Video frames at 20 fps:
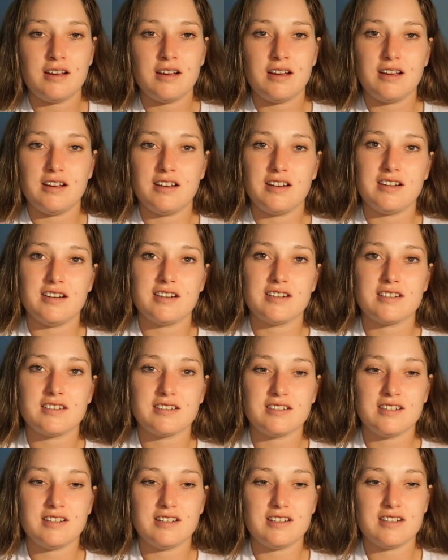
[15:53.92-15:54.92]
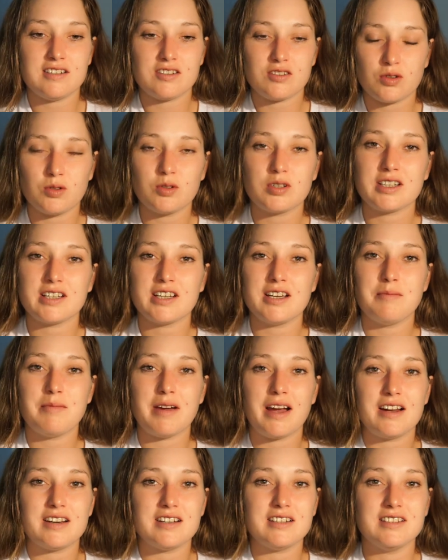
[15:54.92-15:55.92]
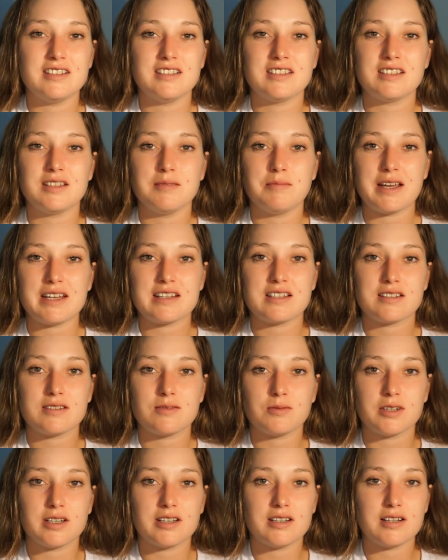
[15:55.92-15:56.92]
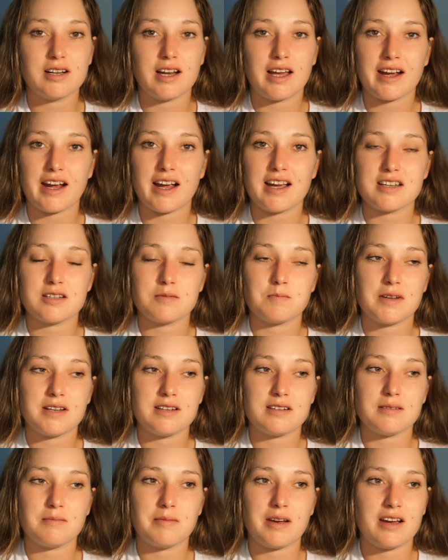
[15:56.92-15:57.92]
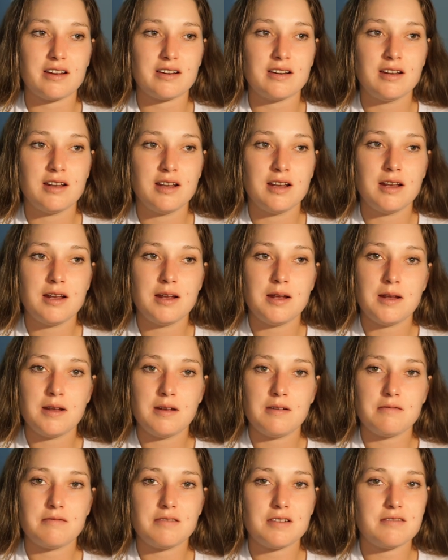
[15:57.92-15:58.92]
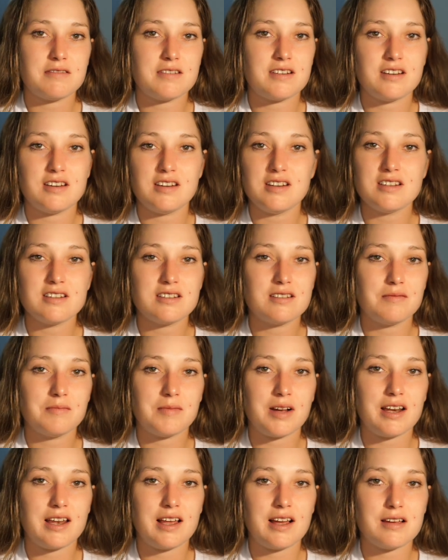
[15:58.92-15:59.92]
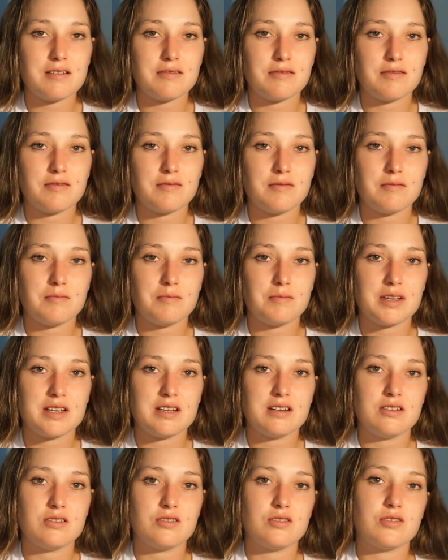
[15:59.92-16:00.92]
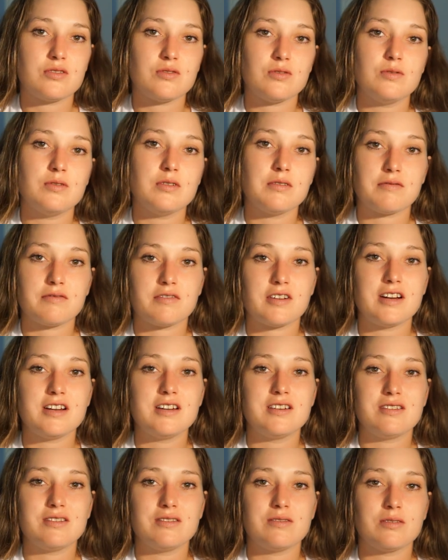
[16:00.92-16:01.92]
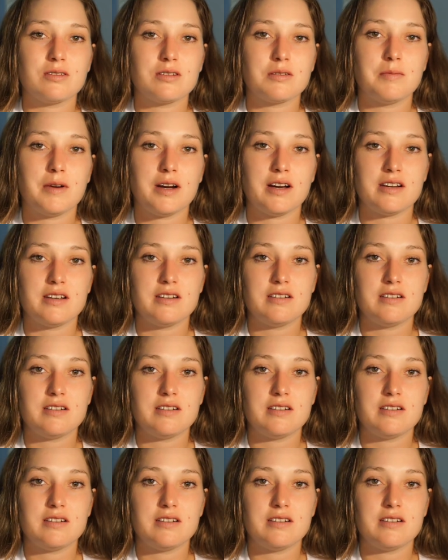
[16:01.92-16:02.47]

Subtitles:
and talking about it is the best way. Like, I spent about 15 years of my life being too afraid to talk about